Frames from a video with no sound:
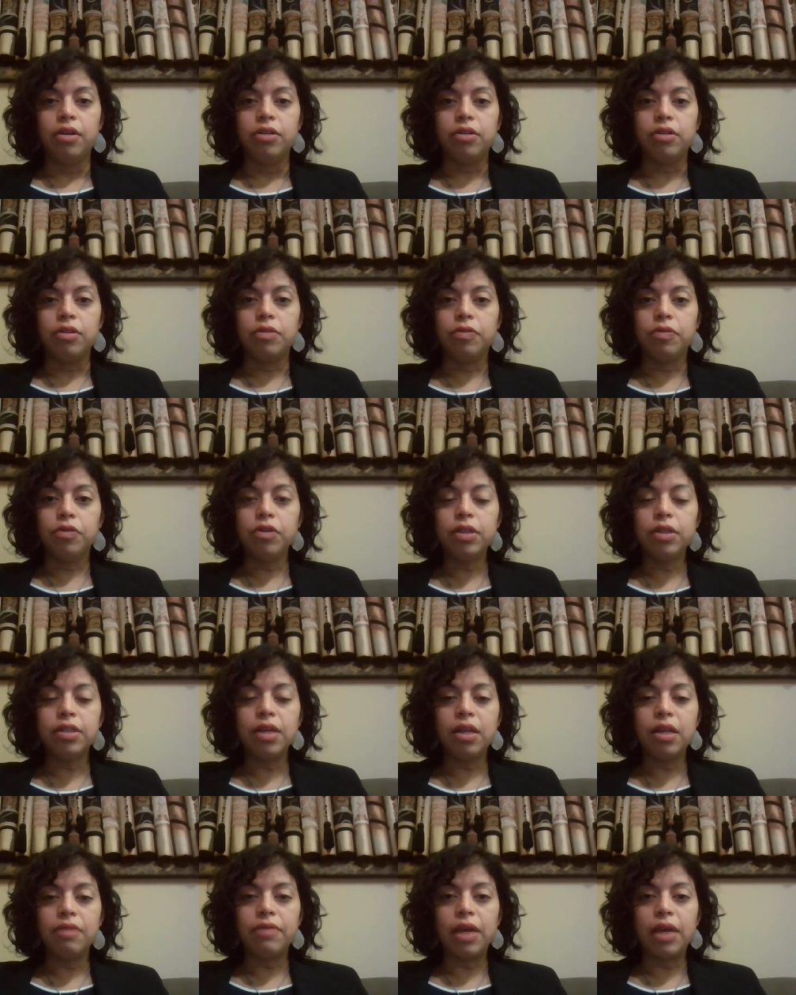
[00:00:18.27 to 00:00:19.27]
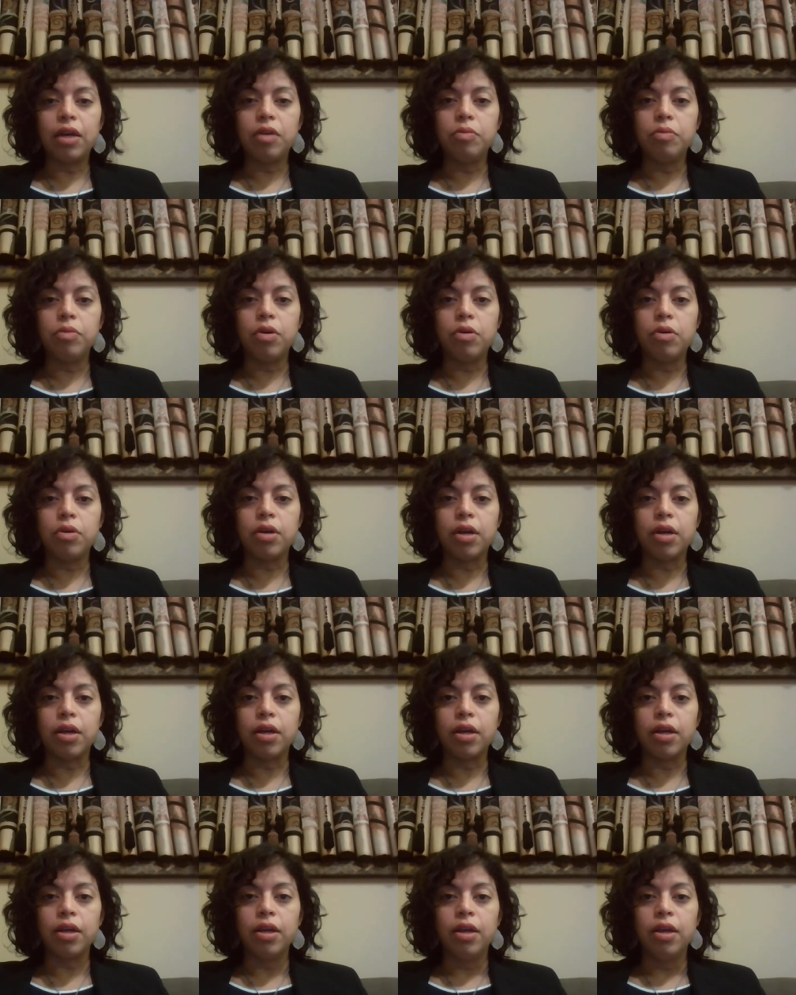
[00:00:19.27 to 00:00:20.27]
So the first line of Ein
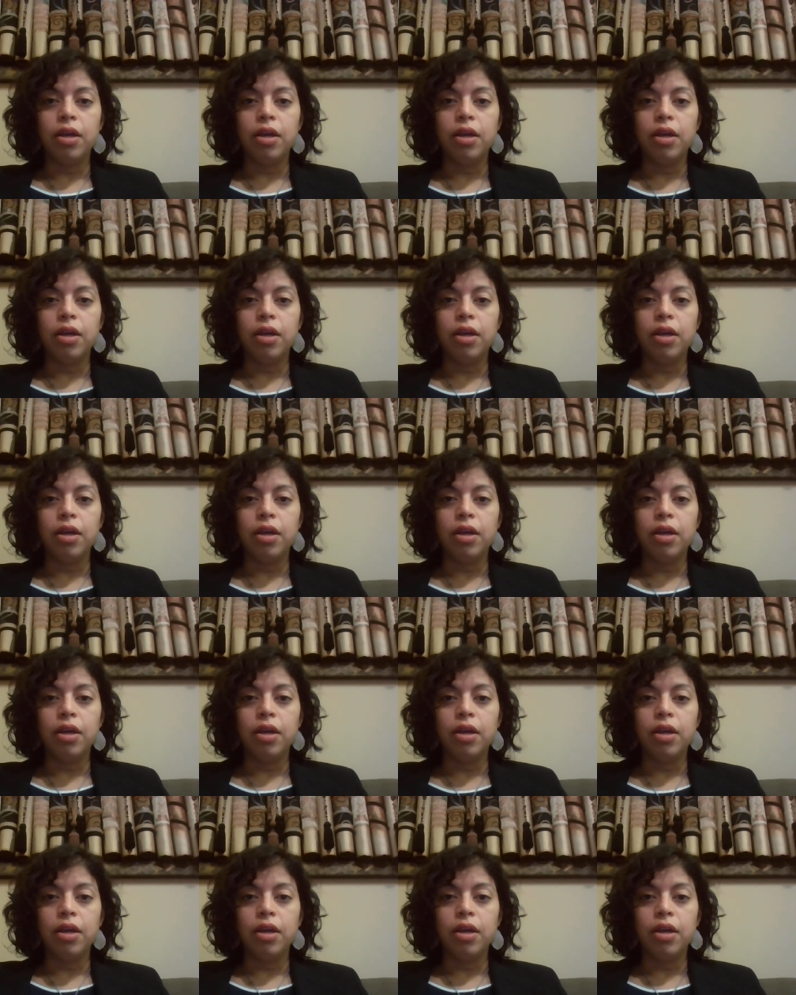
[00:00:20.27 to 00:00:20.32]
Kamocha